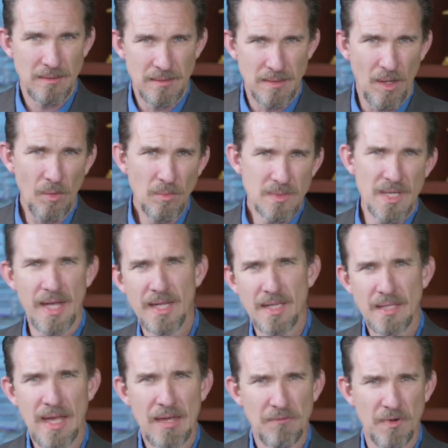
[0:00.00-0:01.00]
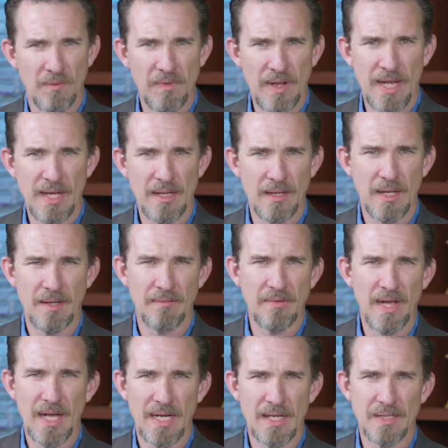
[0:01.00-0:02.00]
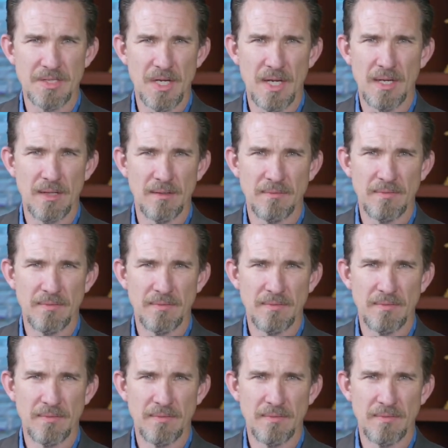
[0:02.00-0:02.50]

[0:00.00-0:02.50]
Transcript: Don't take that for advantage of.